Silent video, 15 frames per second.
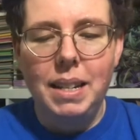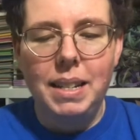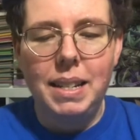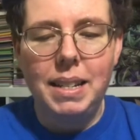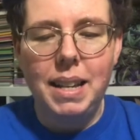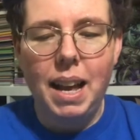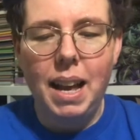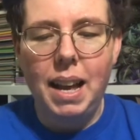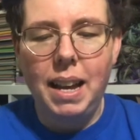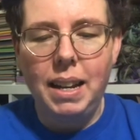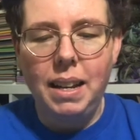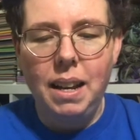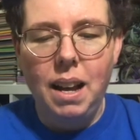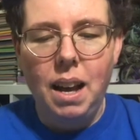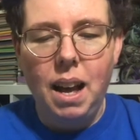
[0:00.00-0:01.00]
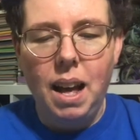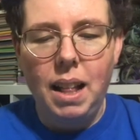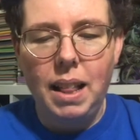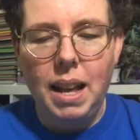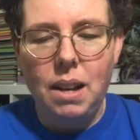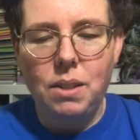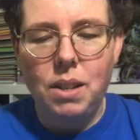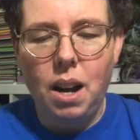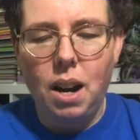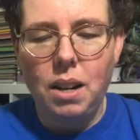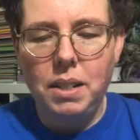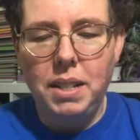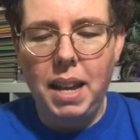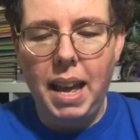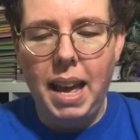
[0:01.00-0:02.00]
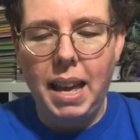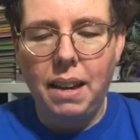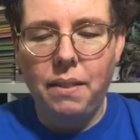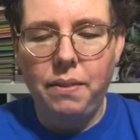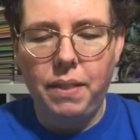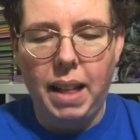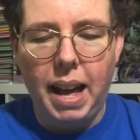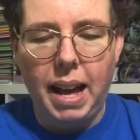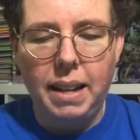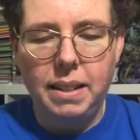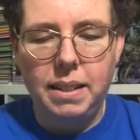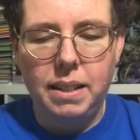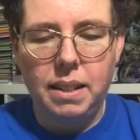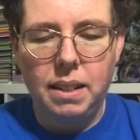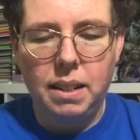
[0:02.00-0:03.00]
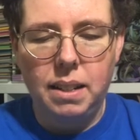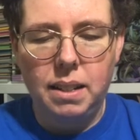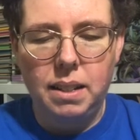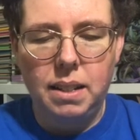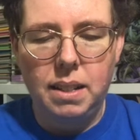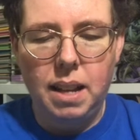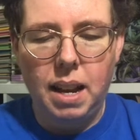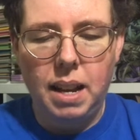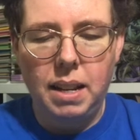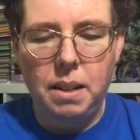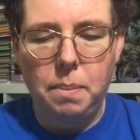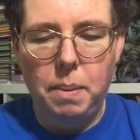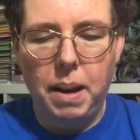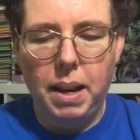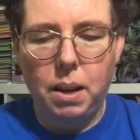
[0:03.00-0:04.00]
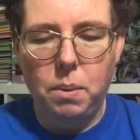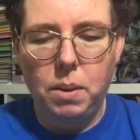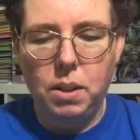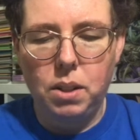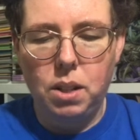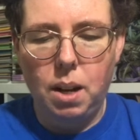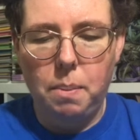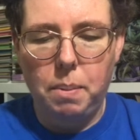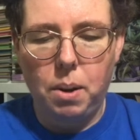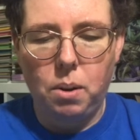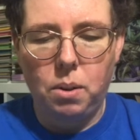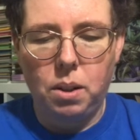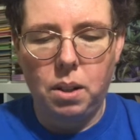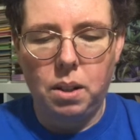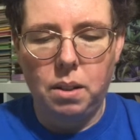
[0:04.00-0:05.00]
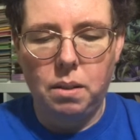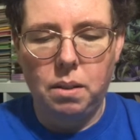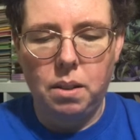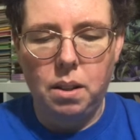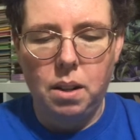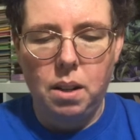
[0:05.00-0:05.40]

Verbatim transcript: Design allows art to hang flat. Designed by a quilt shop owner.